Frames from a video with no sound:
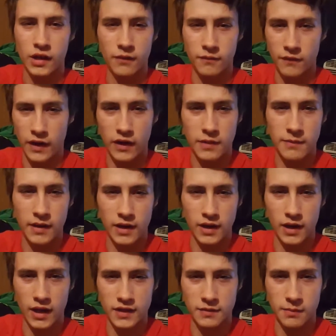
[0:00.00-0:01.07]
Very many
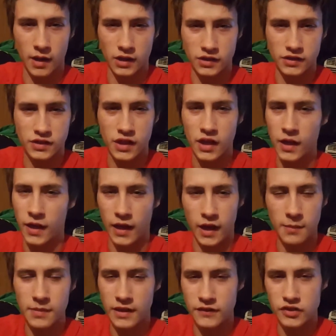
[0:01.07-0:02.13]
less botches and
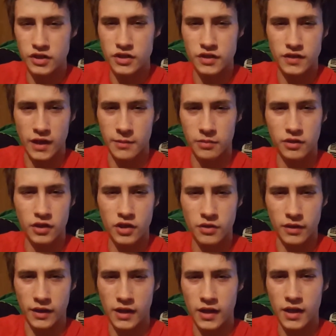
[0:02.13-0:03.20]
I believe she's just able to do
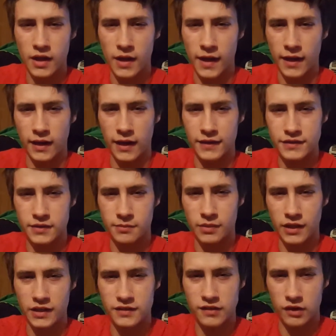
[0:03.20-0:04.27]
it. And Alexa
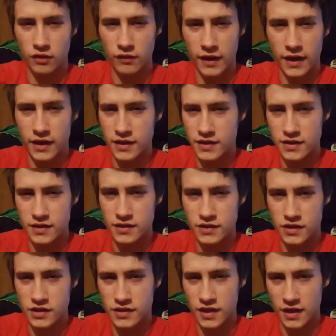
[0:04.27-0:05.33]
Bliss, her reign is
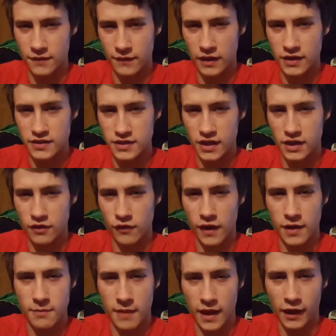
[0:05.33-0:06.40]
she's had a very steady
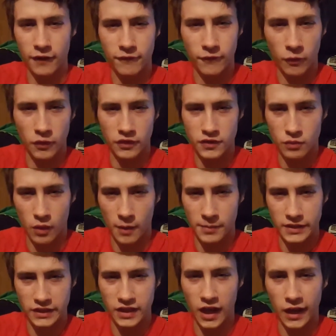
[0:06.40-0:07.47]
reign back and forth,
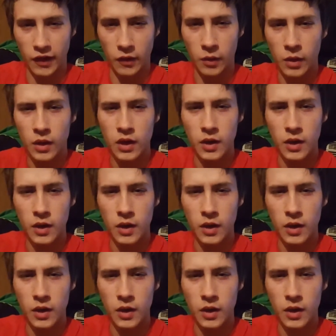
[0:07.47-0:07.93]
swapping the title.